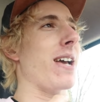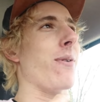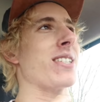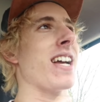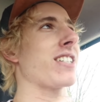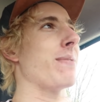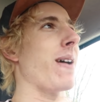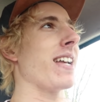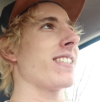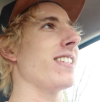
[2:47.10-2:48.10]
It wasn't actually
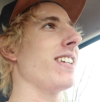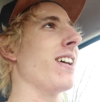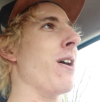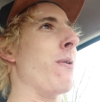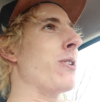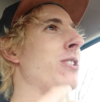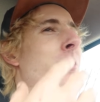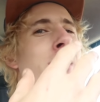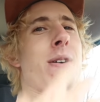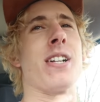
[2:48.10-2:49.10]
Banksy. We were just
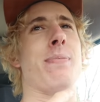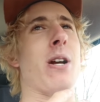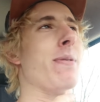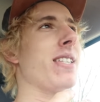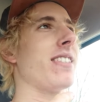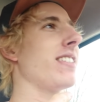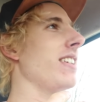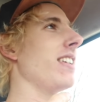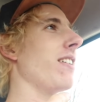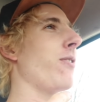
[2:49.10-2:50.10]
doing an experiment to
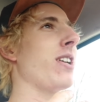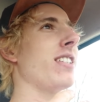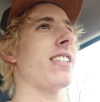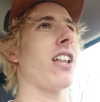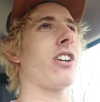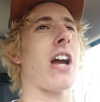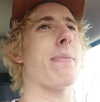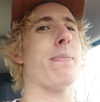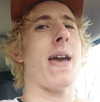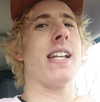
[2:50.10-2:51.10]
see if we could sell a
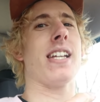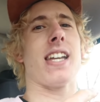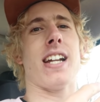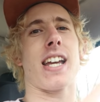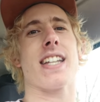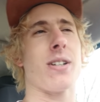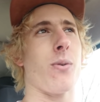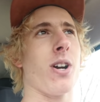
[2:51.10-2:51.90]
crappy painting, and I guess it